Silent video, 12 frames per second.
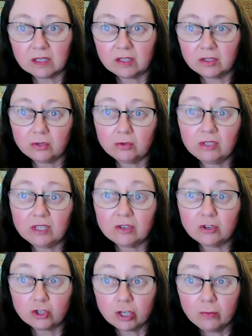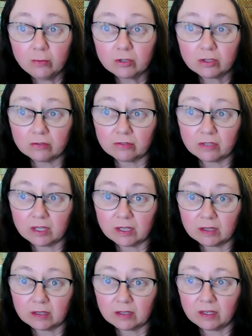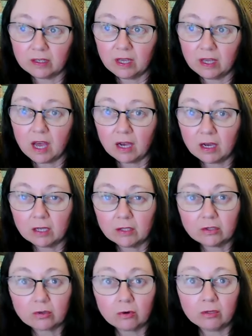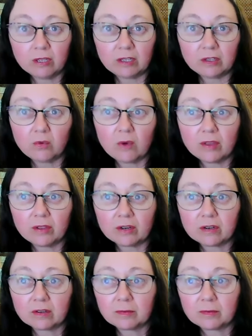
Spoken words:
including shape-shifting and controlling the weather.